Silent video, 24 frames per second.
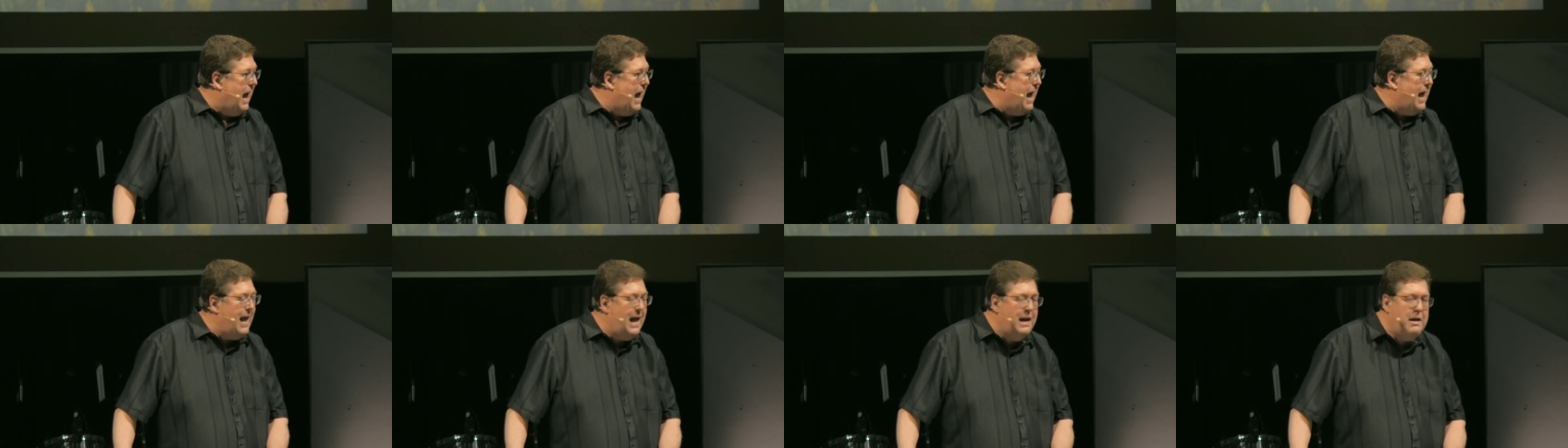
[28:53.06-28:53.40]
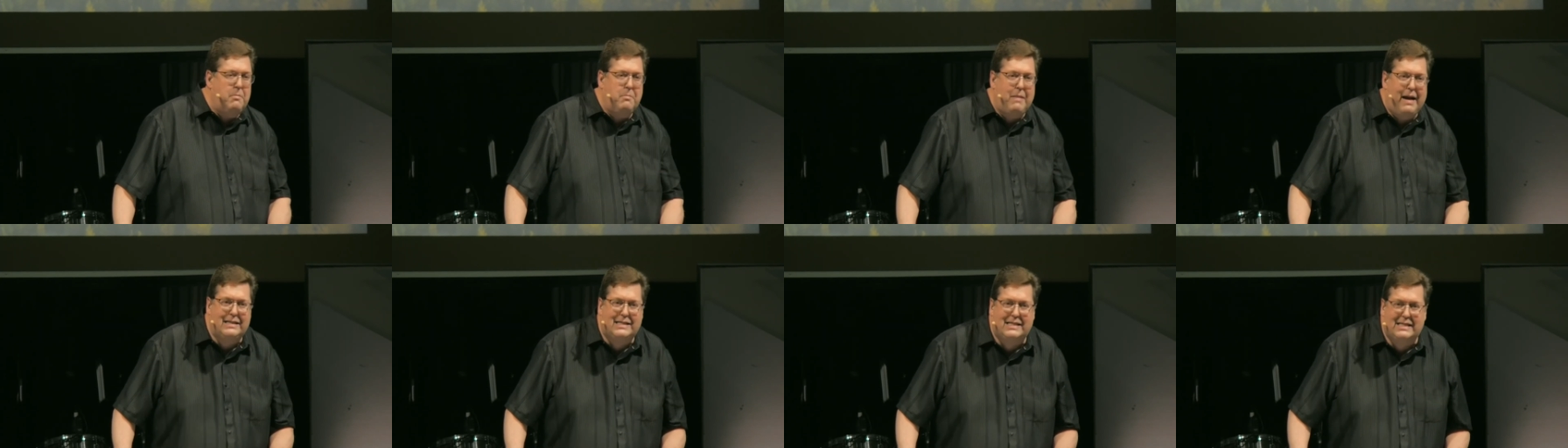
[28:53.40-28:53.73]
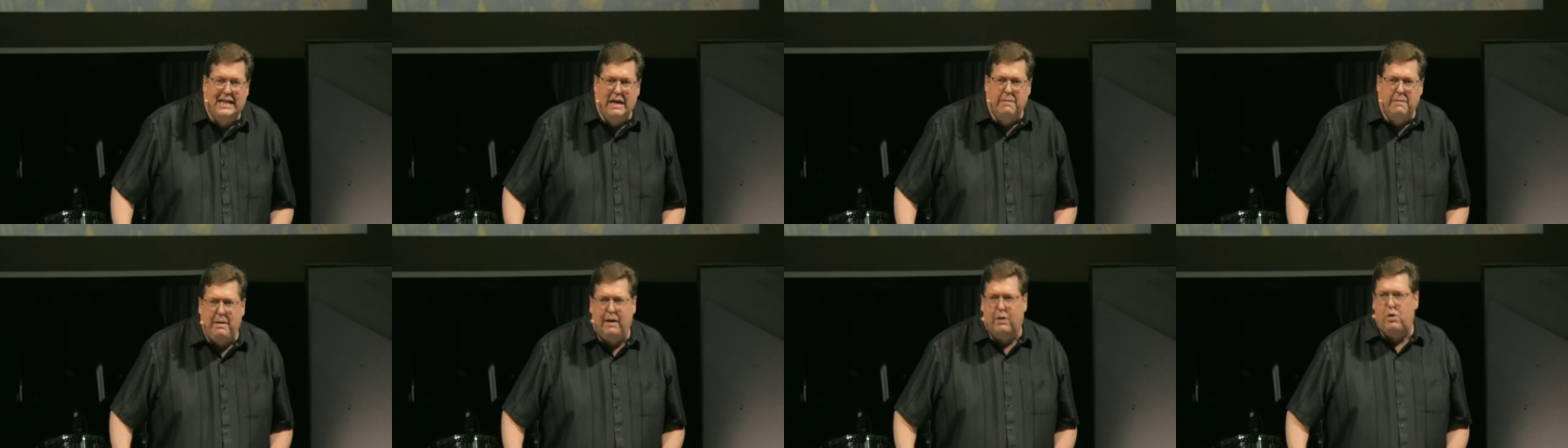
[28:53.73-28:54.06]
And, it may
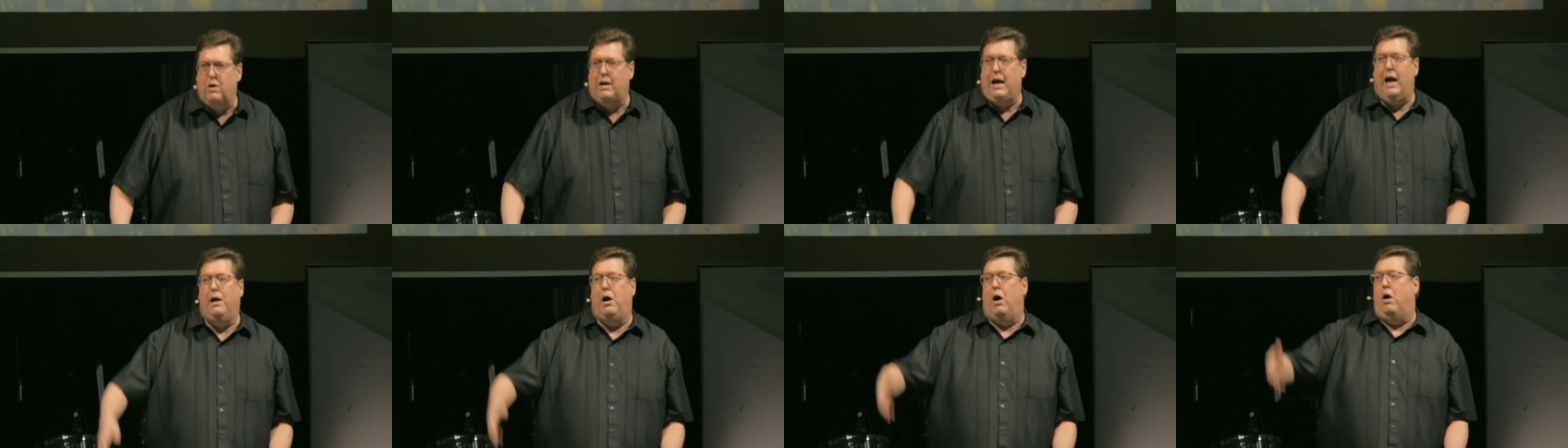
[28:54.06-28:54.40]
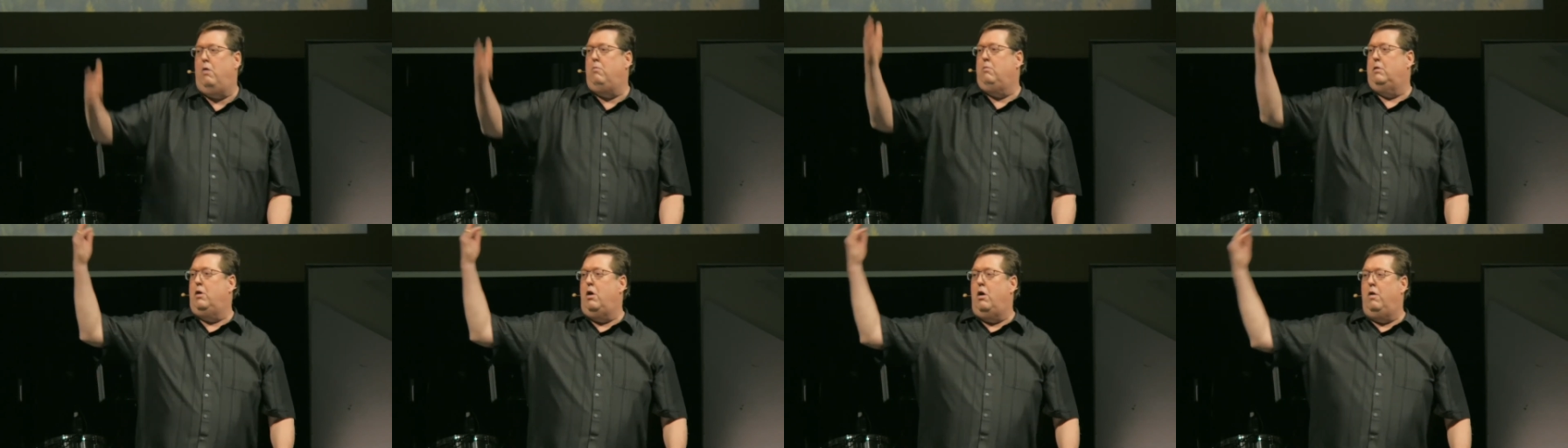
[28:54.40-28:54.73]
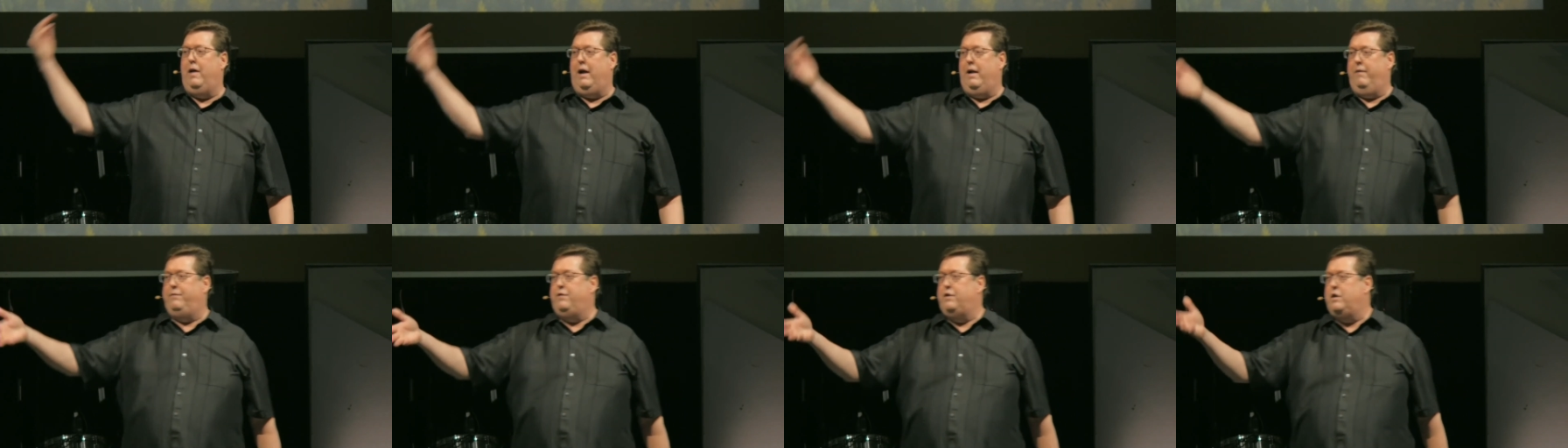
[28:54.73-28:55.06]
seem like, okay, all,
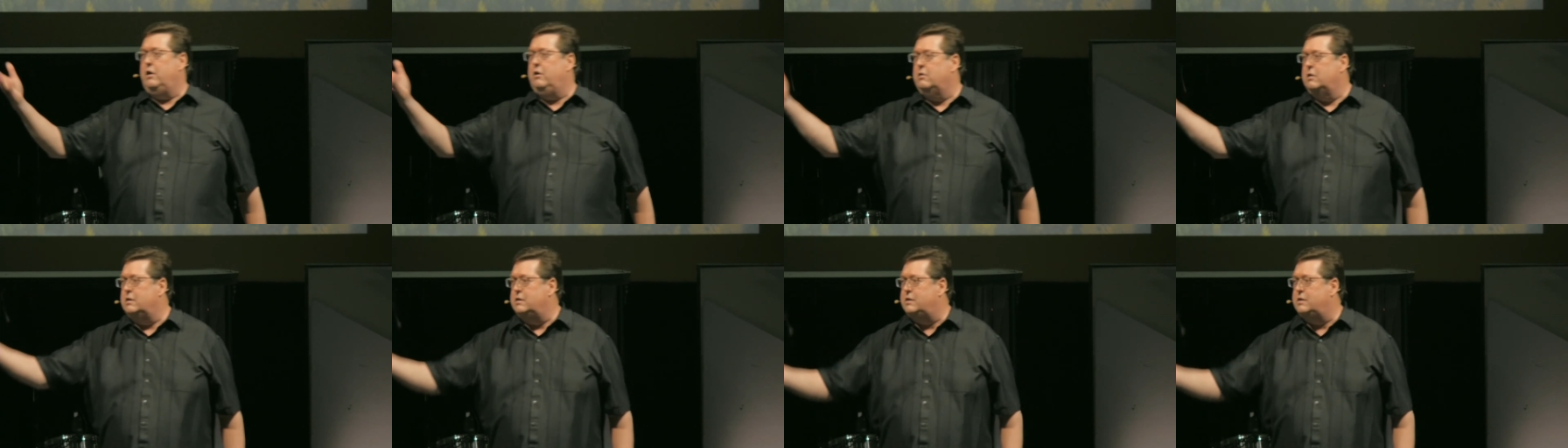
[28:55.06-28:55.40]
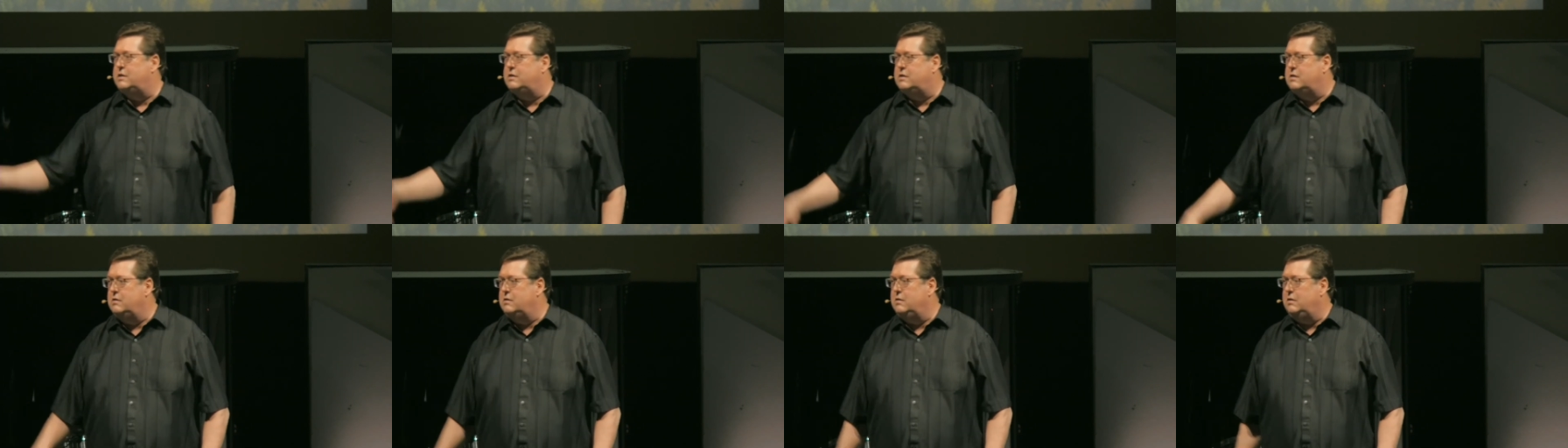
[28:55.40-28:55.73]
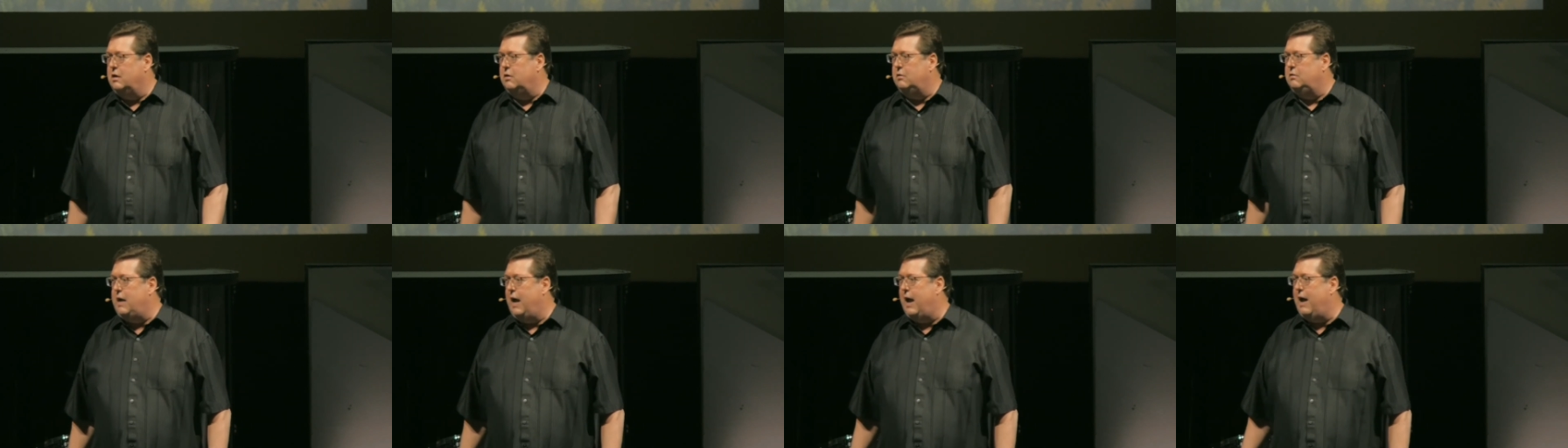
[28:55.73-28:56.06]
all I have to do is, you
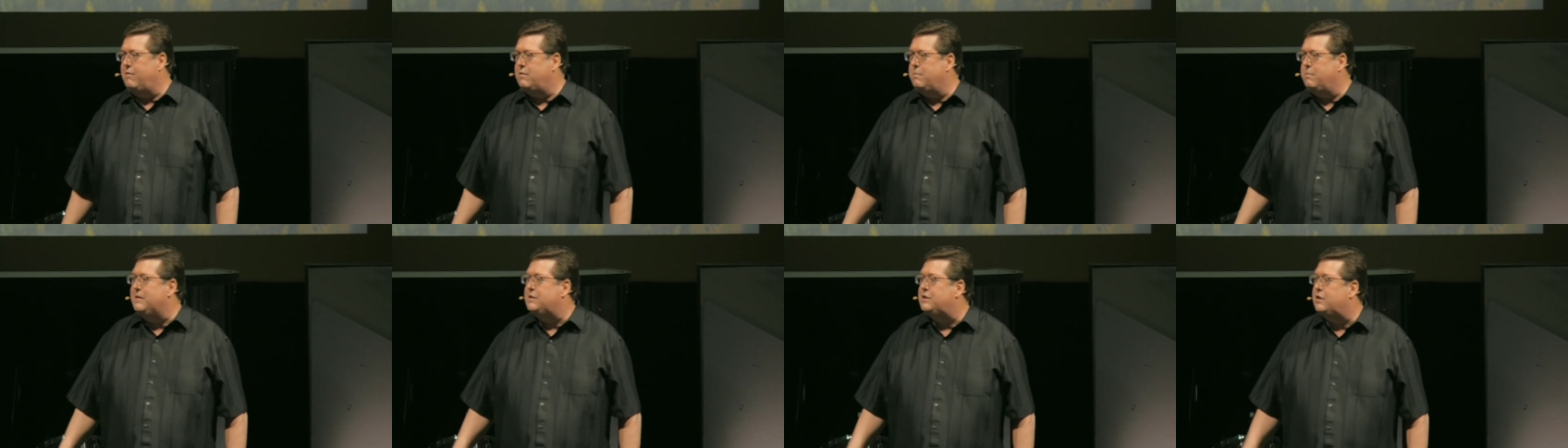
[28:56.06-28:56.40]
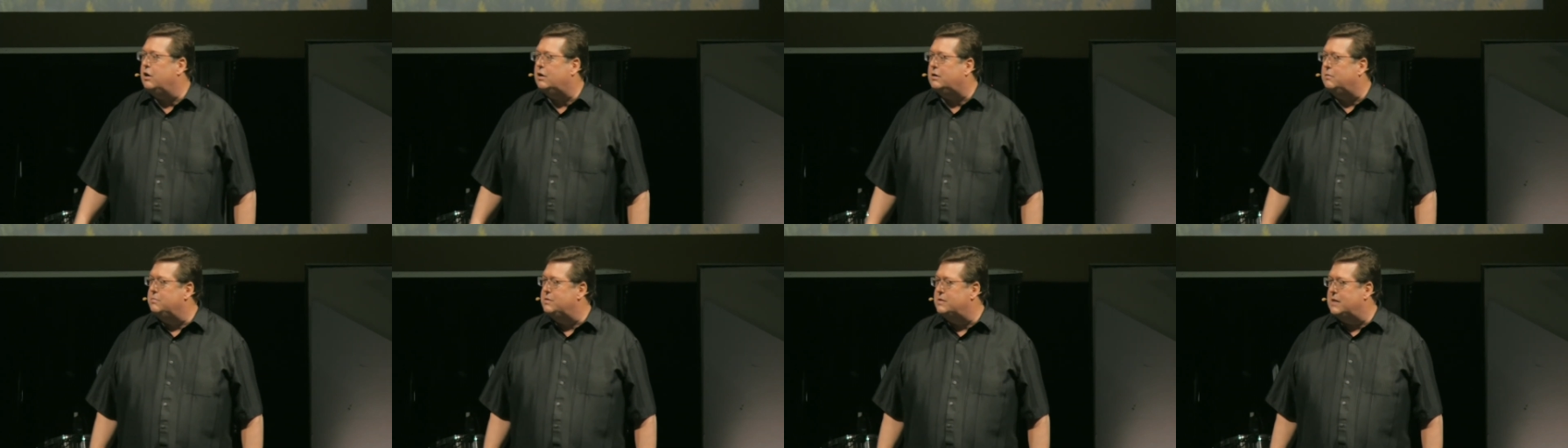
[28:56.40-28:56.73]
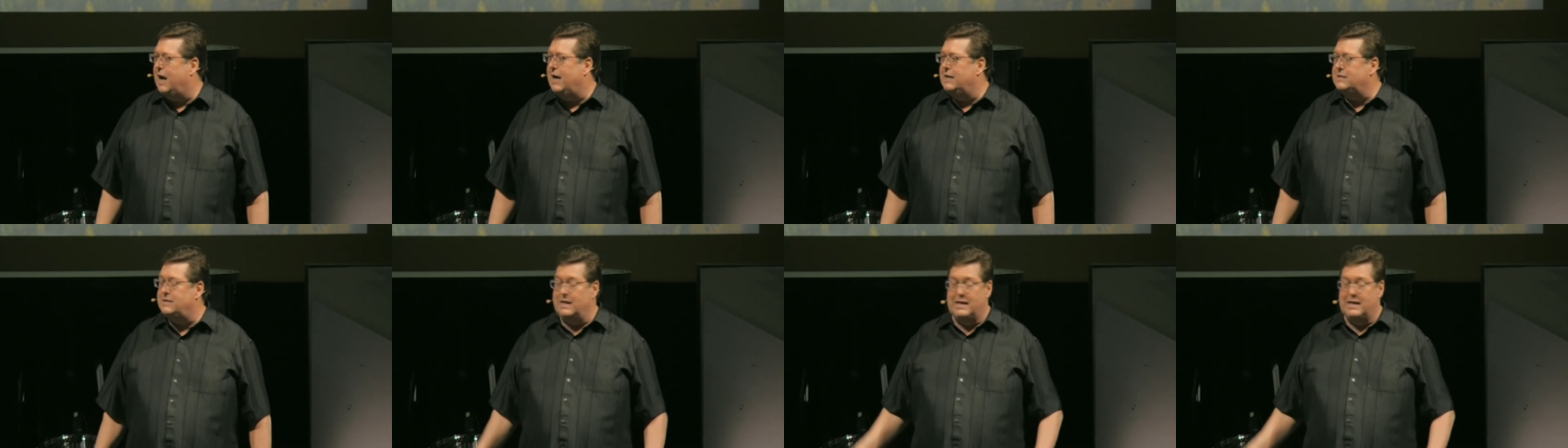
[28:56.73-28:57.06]
know, they have to be
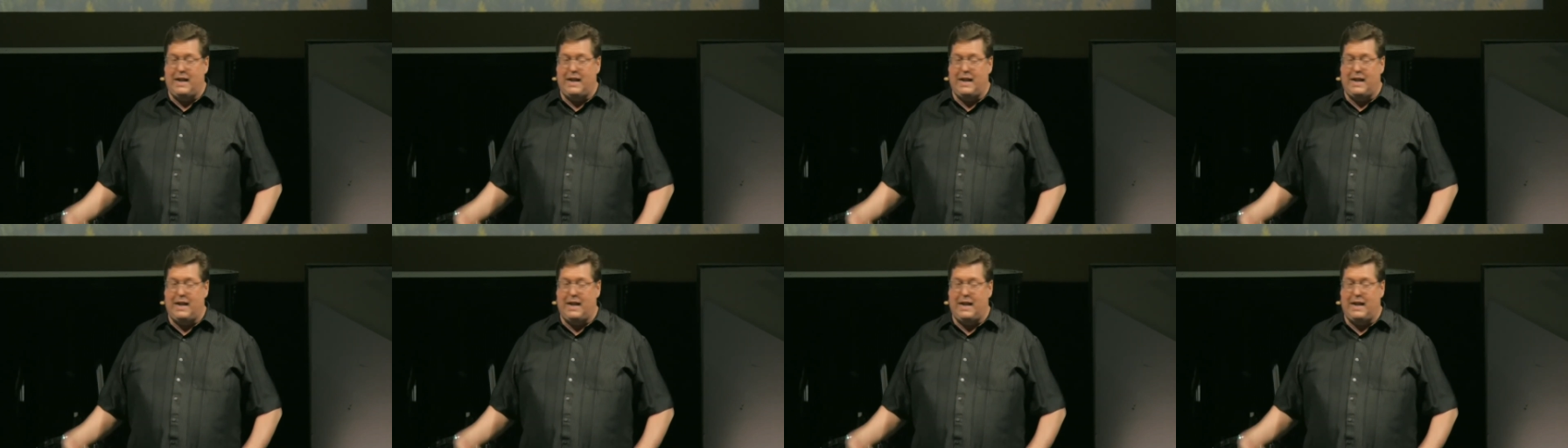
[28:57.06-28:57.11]
circumcised.